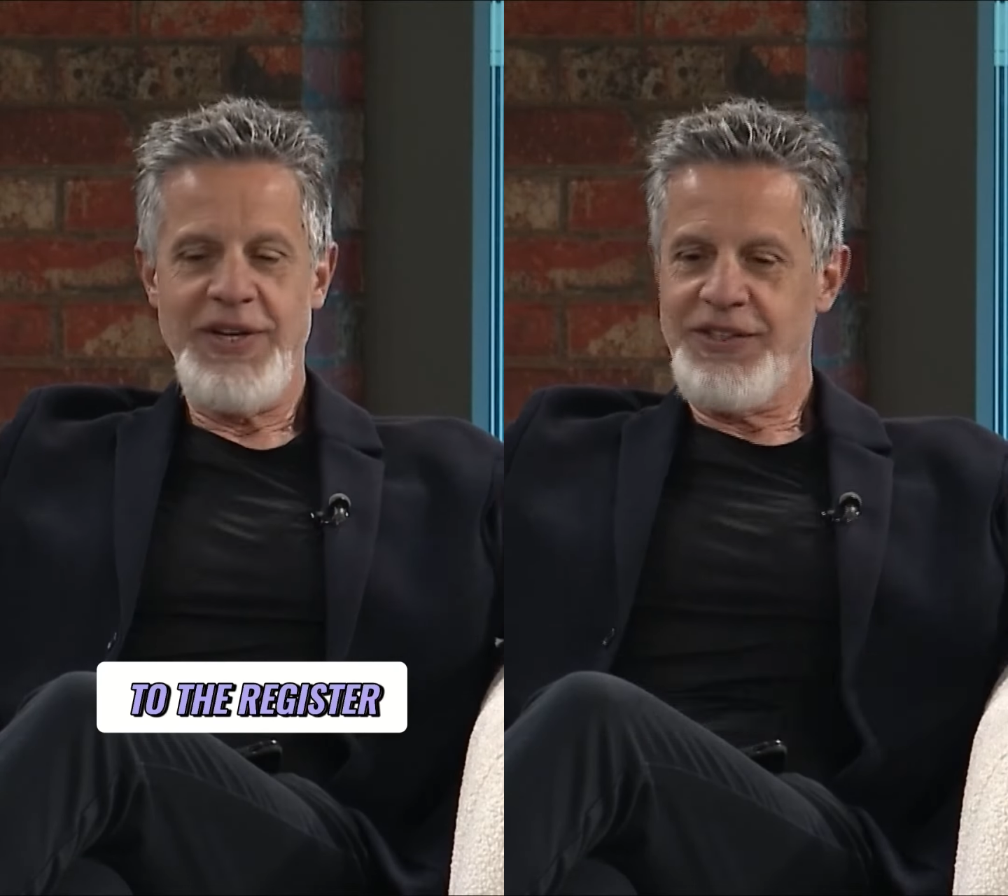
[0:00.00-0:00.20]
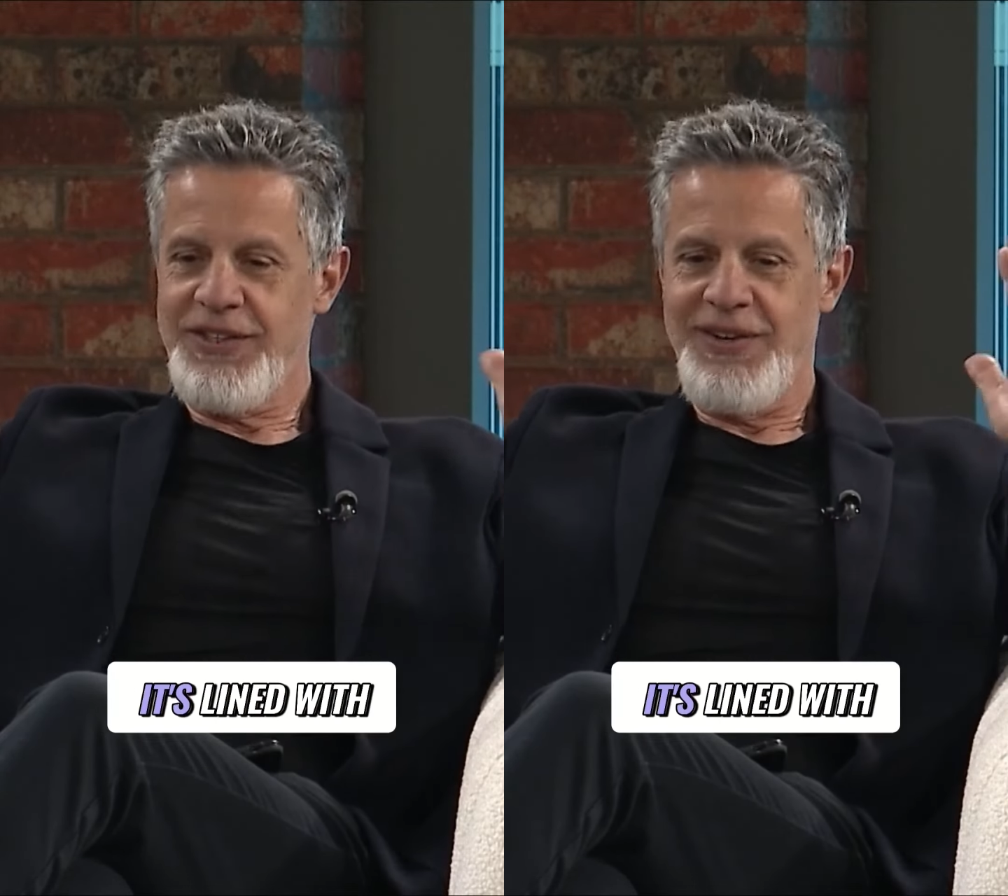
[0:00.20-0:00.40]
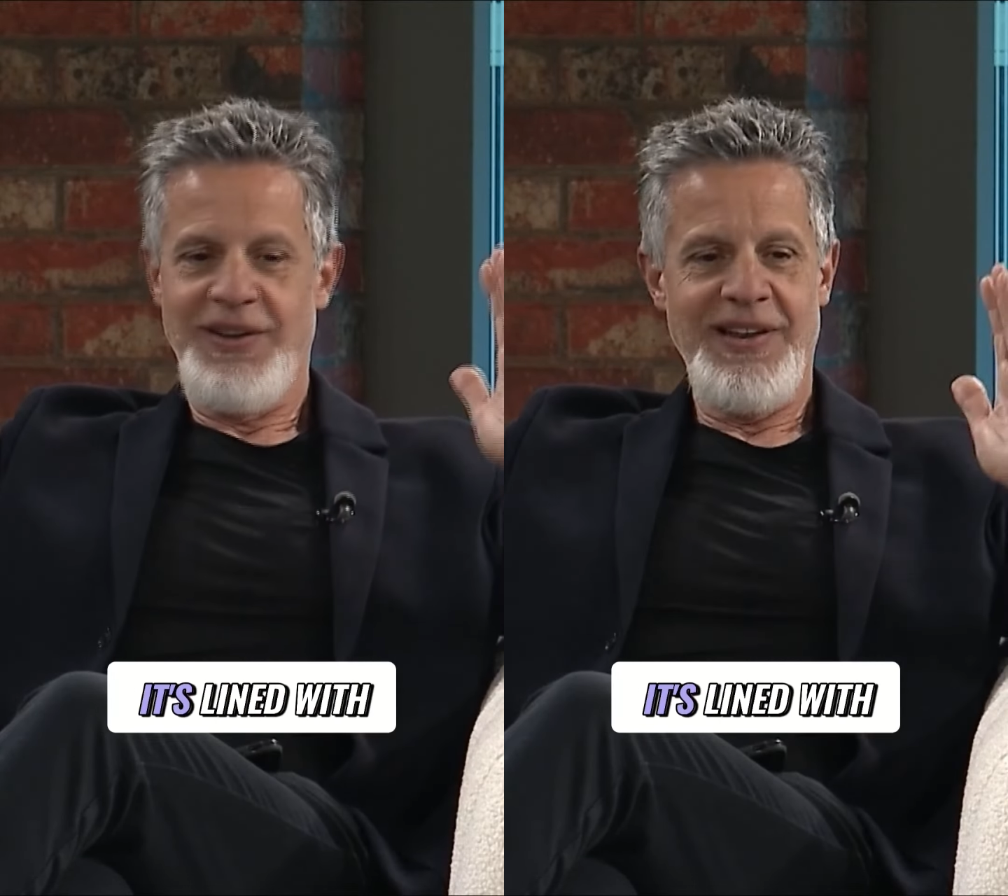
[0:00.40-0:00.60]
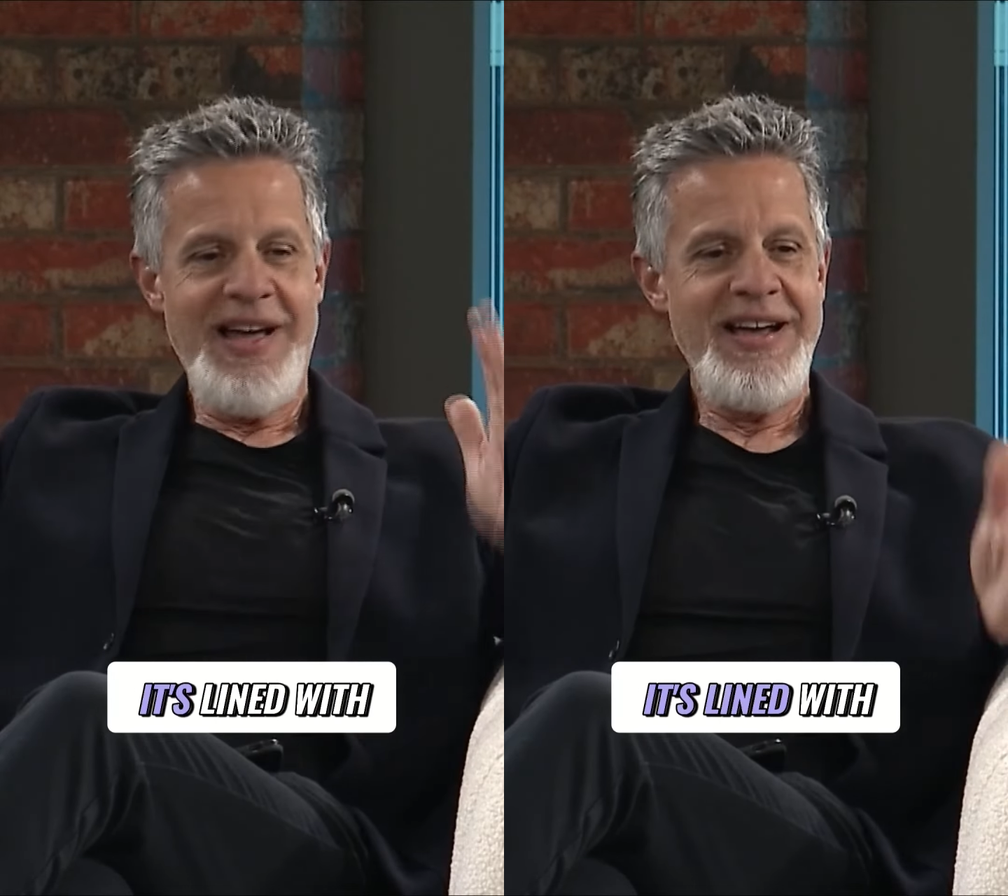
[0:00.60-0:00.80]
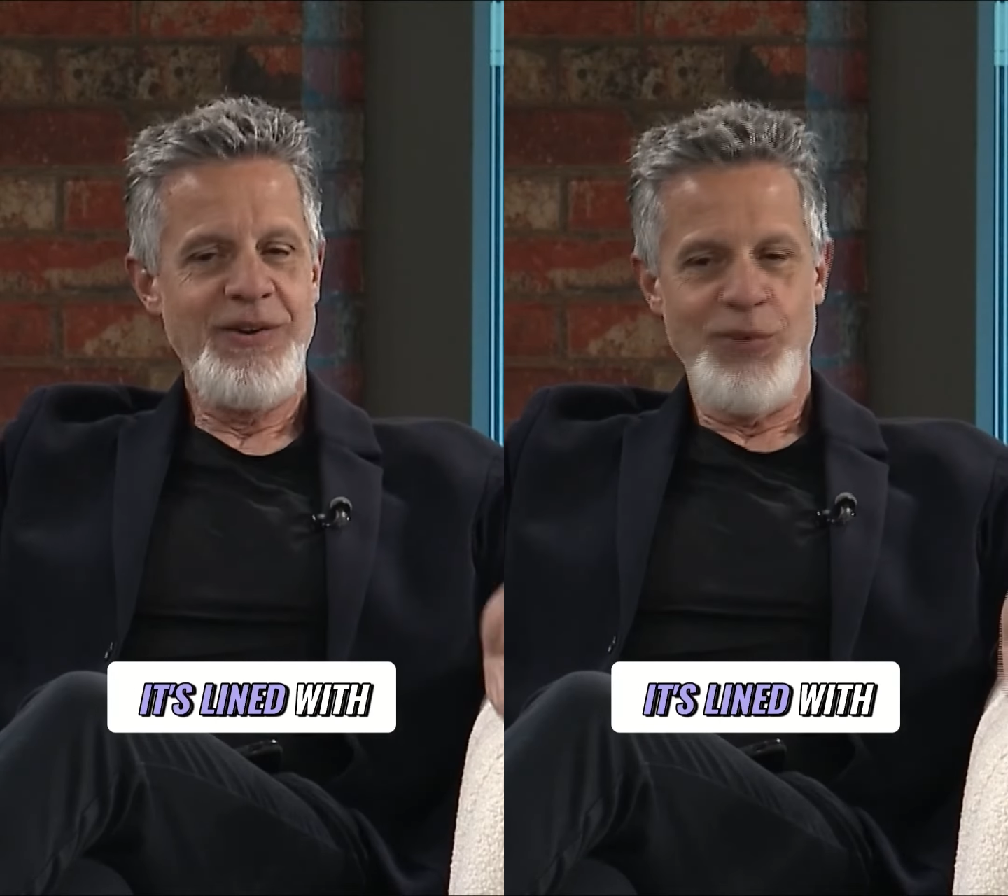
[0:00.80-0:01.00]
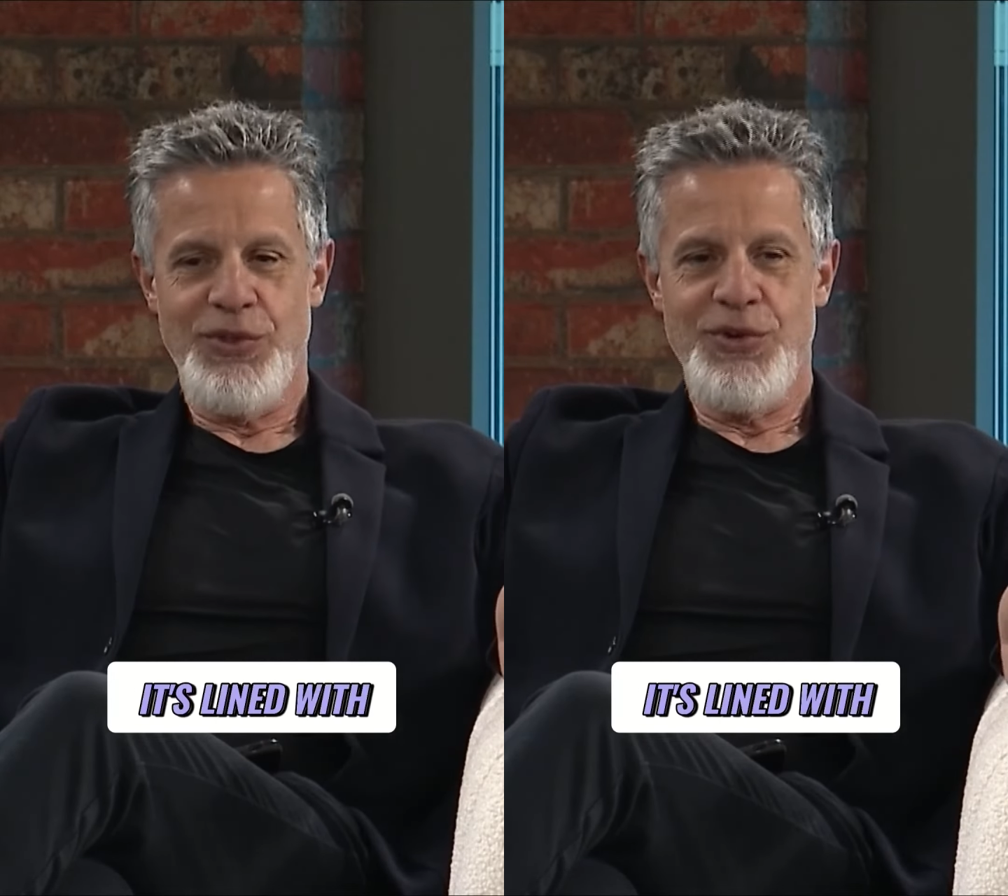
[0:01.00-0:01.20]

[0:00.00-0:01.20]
it's lined with